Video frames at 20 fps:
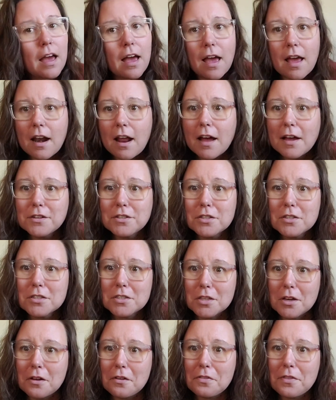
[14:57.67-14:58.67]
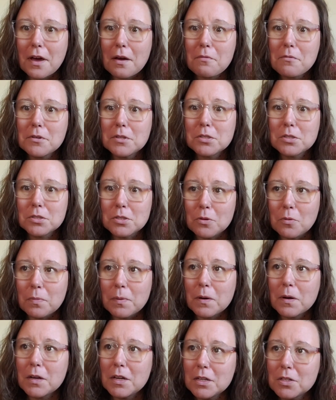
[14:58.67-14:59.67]
And I just thought that was
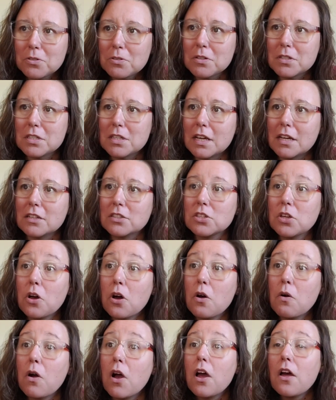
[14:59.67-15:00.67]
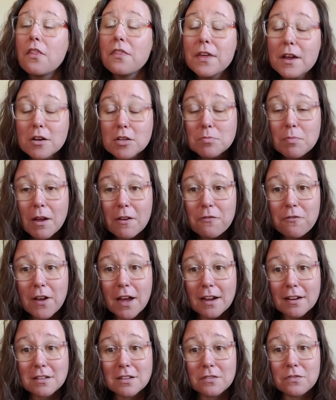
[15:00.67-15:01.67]
super interesting. So there's my
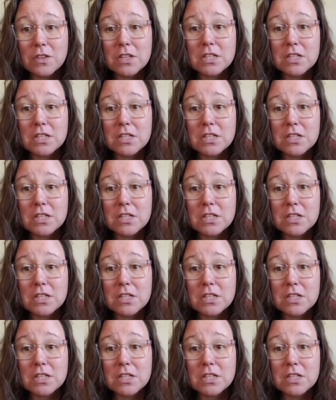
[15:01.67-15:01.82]
fact of